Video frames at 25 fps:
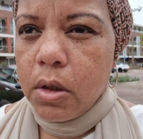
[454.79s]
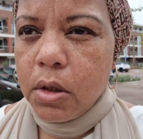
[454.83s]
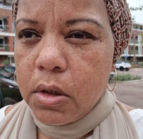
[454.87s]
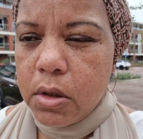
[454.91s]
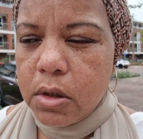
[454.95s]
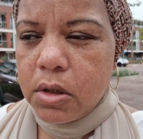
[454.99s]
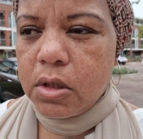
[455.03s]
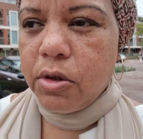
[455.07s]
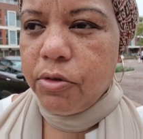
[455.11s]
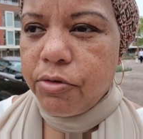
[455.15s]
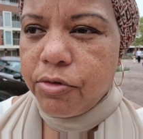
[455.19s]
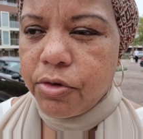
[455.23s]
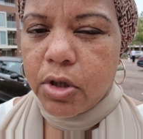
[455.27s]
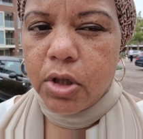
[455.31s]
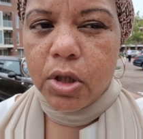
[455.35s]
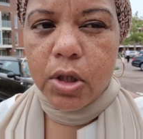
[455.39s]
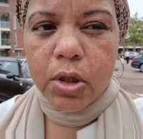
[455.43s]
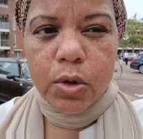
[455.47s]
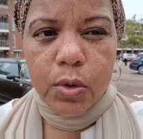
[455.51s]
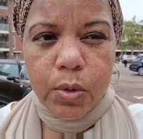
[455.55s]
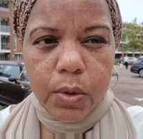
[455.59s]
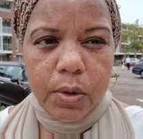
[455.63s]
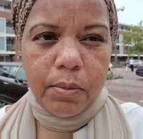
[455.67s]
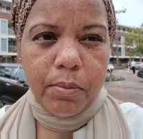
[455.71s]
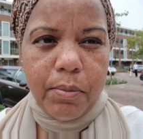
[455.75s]
It's
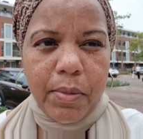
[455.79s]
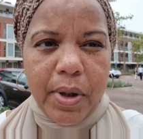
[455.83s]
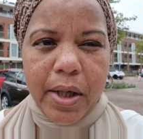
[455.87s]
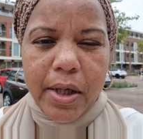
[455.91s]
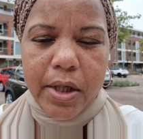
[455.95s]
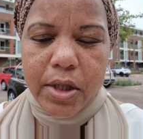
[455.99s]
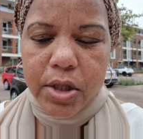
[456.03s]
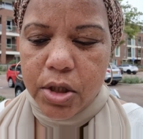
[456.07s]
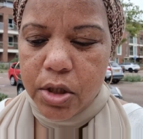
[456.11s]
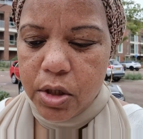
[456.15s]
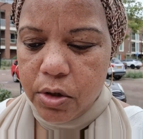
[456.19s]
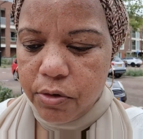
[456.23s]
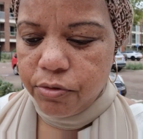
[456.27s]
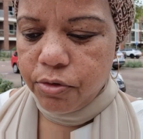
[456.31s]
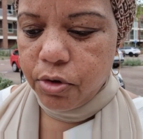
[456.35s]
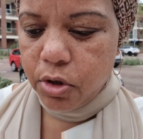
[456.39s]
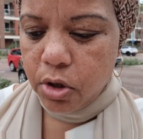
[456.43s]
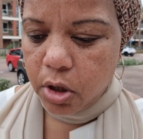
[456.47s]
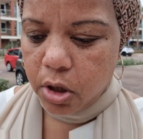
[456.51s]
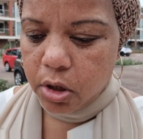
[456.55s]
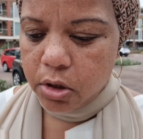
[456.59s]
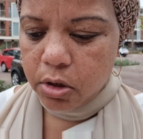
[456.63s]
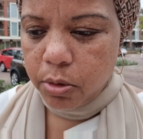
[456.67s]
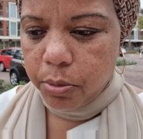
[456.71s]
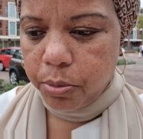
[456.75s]
difficult to imagine if
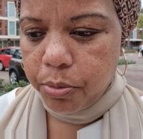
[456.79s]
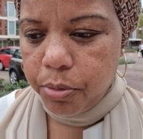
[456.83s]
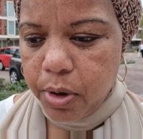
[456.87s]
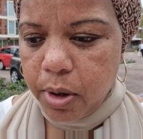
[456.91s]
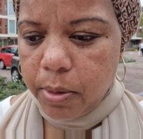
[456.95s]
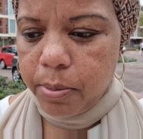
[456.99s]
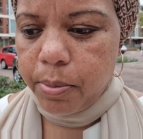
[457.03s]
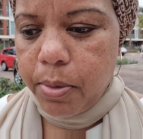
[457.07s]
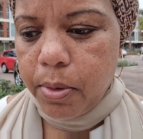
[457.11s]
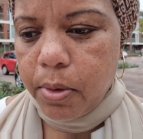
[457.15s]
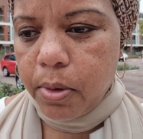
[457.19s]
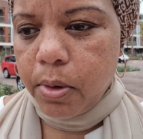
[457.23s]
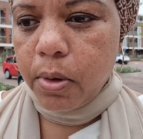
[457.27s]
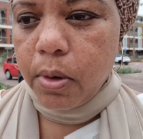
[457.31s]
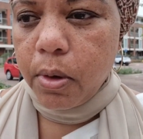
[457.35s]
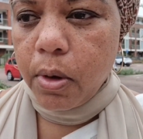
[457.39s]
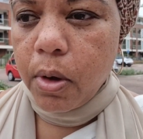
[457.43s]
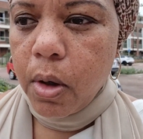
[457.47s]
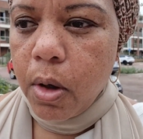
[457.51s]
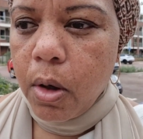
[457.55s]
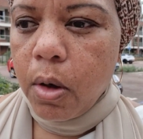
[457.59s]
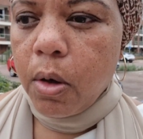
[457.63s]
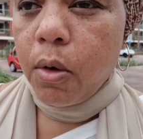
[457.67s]
you're not a prepper.